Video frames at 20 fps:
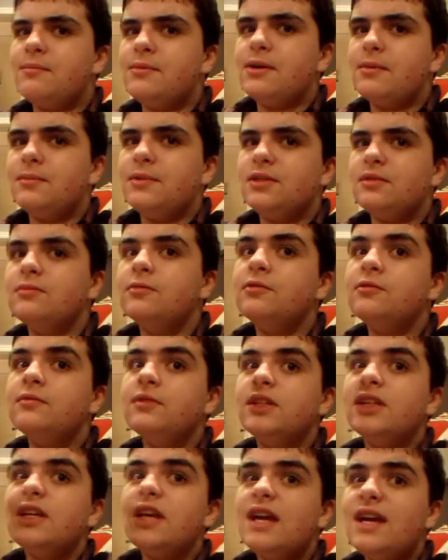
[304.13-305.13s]
Puppy
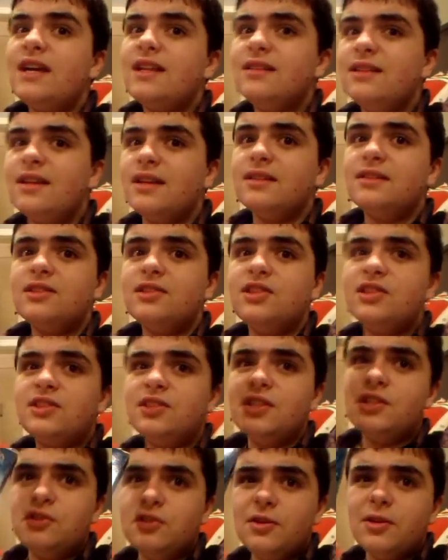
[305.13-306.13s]
movie. And this, it's just
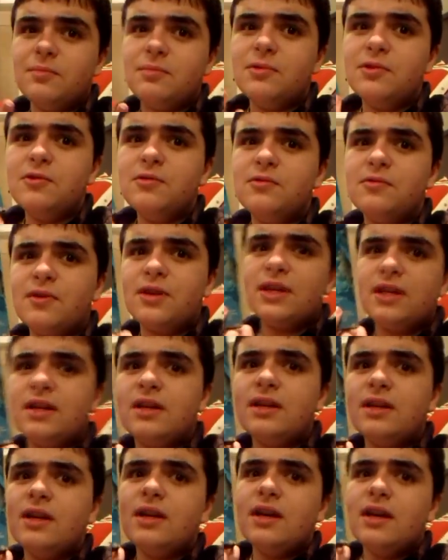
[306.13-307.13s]
a good movie.
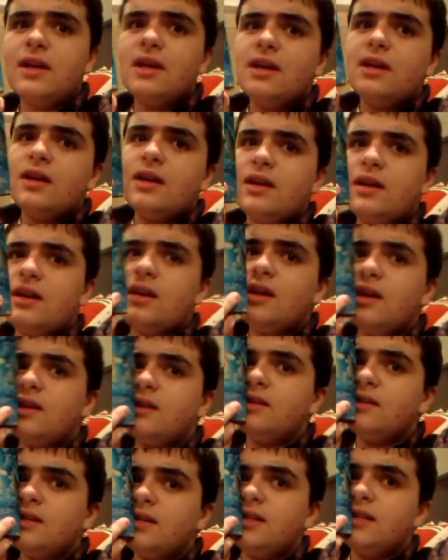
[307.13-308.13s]

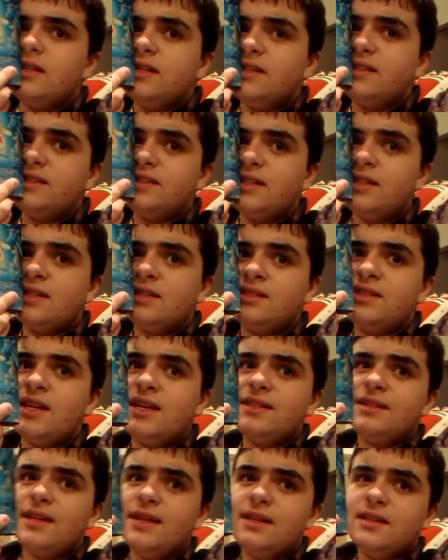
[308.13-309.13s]
And he said the
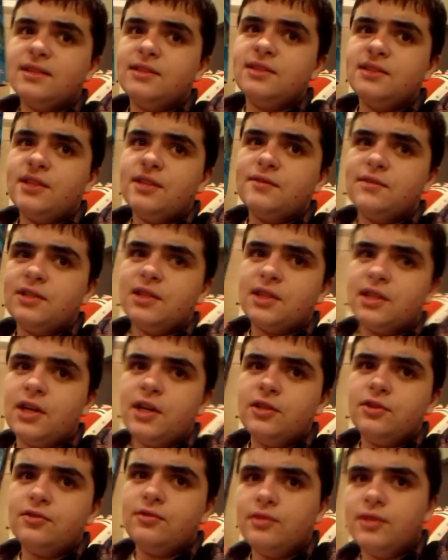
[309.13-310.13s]
same thing because he lives in a
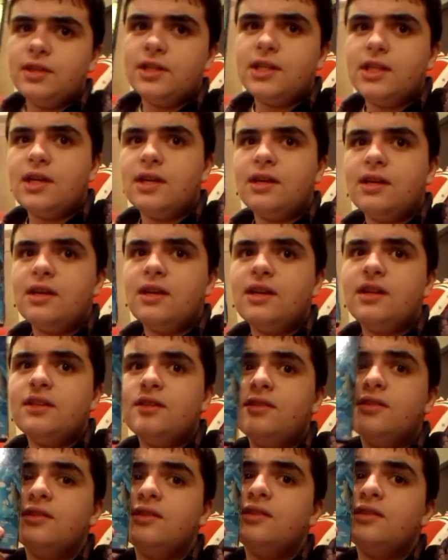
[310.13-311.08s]
country, and